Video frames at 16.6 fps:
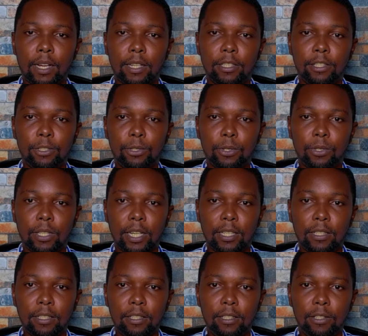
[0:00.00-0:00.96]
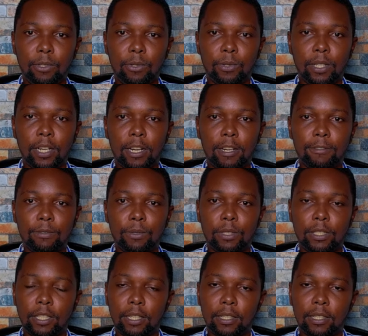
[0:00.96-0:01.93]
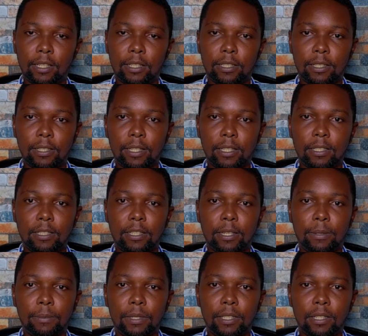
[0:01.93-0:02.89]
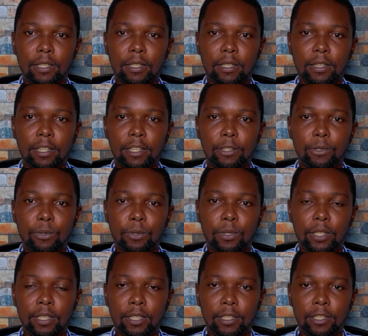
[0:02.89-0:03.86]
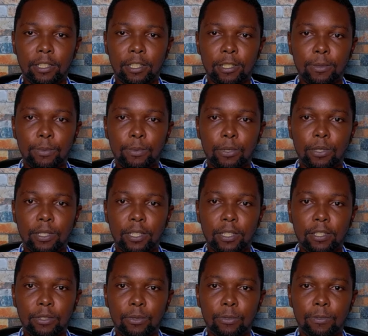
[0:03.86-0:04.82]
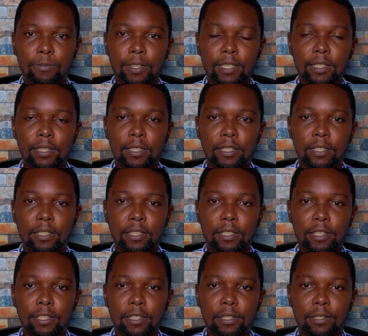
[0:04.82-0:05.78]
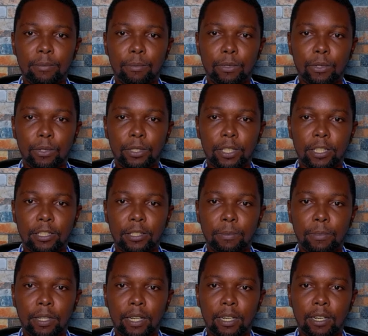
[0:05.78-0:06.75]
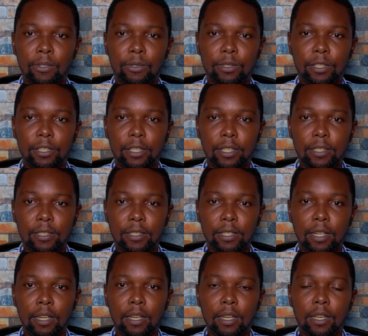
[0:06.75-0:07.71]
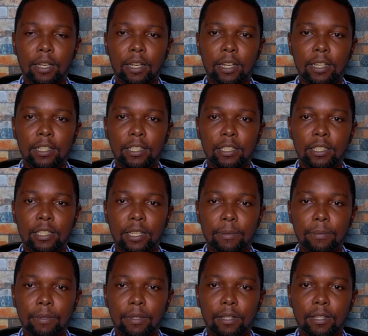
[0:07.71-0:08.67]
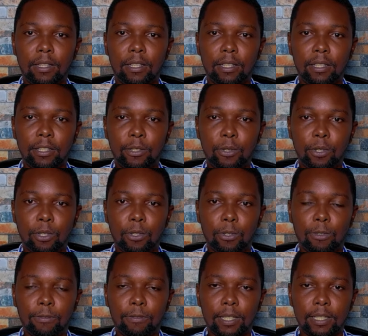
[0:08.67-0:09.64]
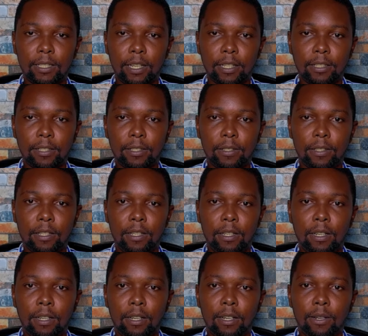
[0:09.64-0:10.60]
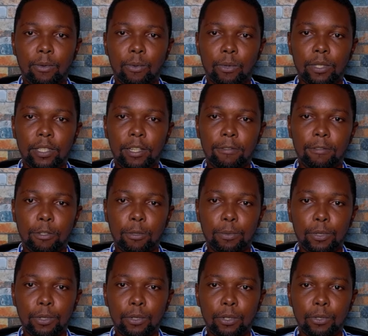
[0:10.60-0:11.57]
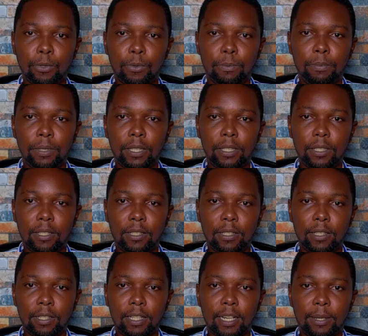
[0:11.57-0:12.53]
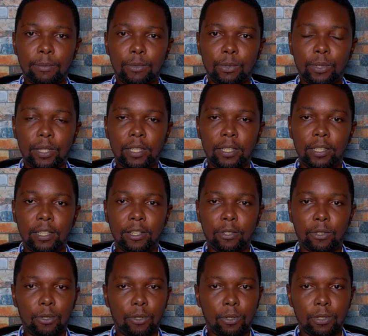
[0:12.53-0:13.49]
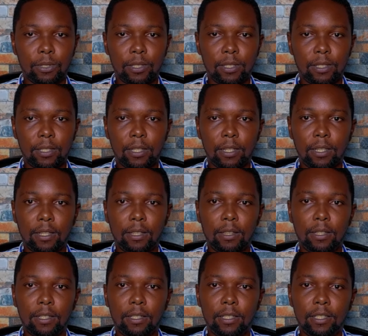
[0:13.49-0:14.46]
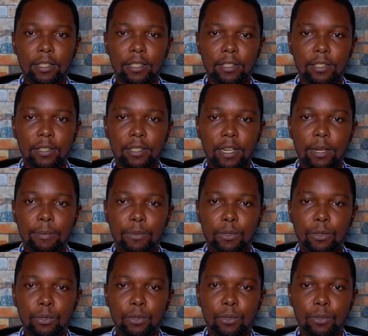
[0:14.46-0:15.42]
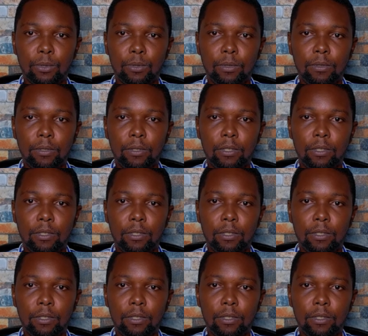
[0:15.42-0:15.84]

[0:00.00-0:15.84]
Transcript: Additionally, you'll have to take extra steps in the due diligence process to facilitate project background checks and in-depth legal oversight. Whatever option you pick comes with hidden costs. It is up to you